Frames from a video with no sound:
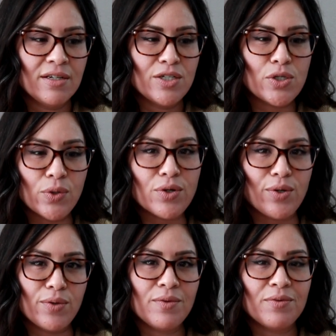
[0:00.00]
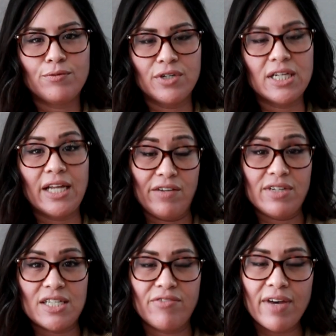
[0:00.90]
total were the late
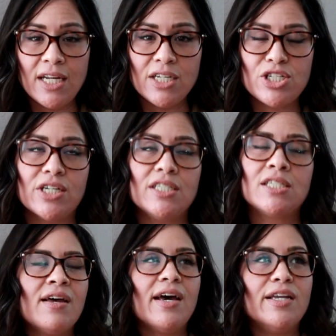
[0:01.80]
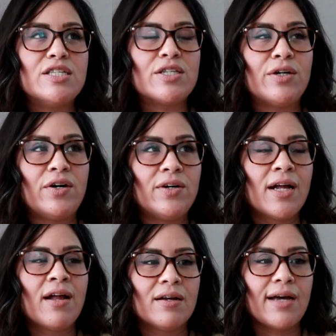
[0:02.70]
fees and finance charges. And so
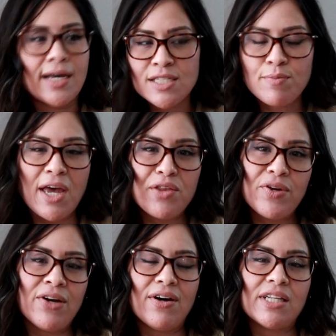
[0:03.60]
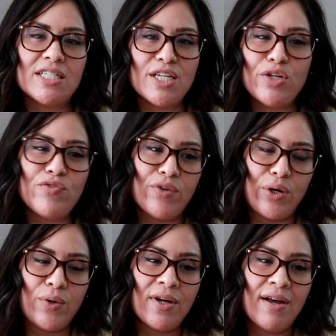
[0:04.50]
as I'm gathering all this
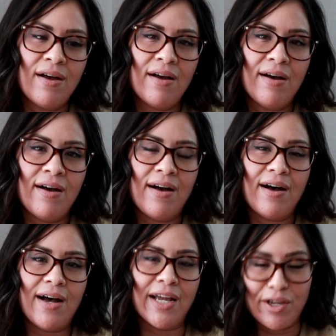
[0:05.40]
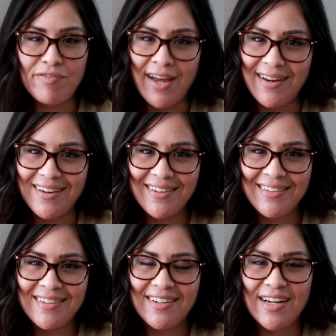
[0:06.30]
info, I get fired.
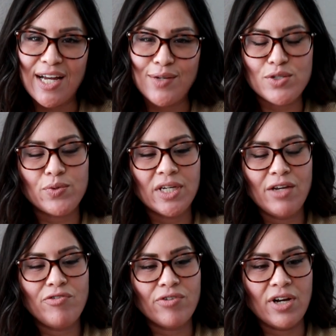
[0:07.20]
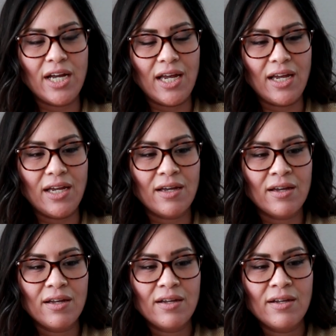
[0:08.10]
I was working for a
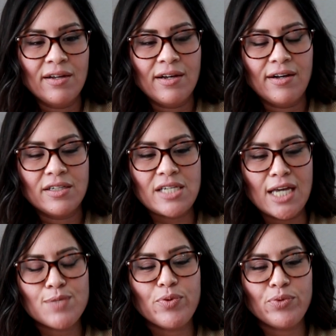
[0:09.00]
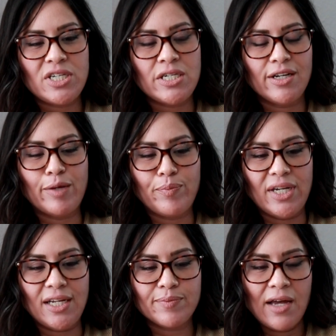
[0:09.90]
tax preparation
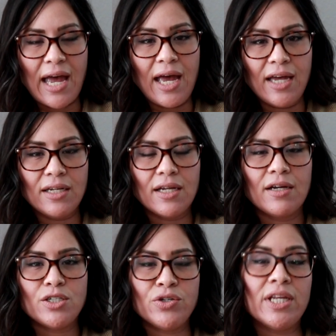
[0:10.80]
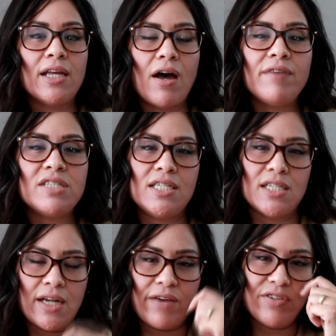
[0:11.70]
company, and during the off
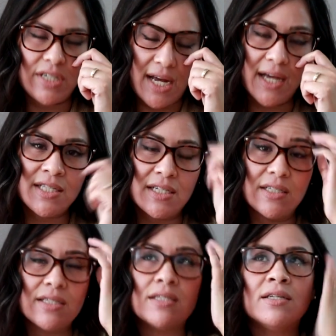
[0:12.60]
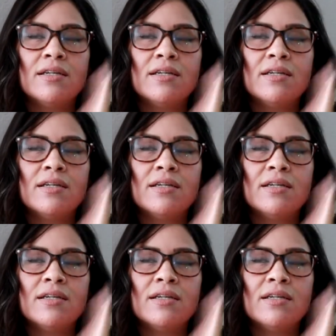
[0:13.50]
season after taxes,